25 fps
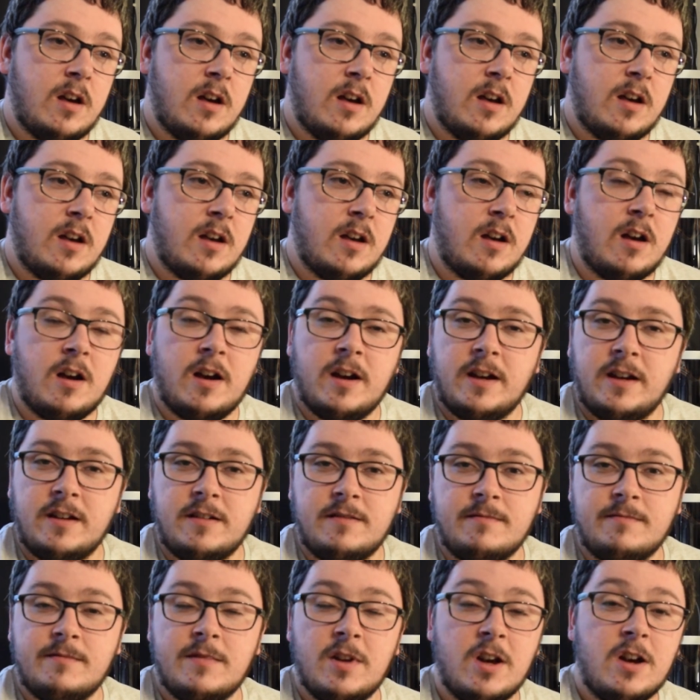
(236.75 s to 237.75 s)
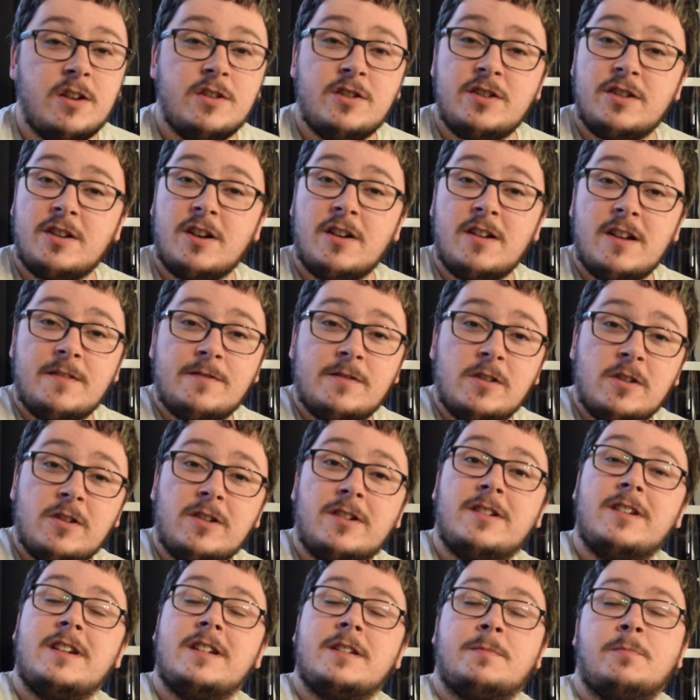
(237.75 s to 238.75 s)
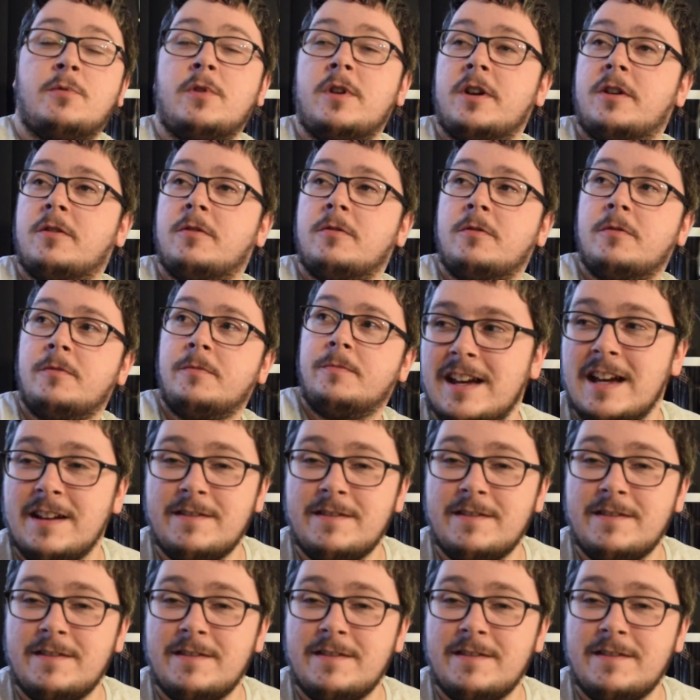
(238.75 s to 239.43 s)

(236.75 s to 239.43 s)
Uh, I urge you to go and have a look. It's pretty cool.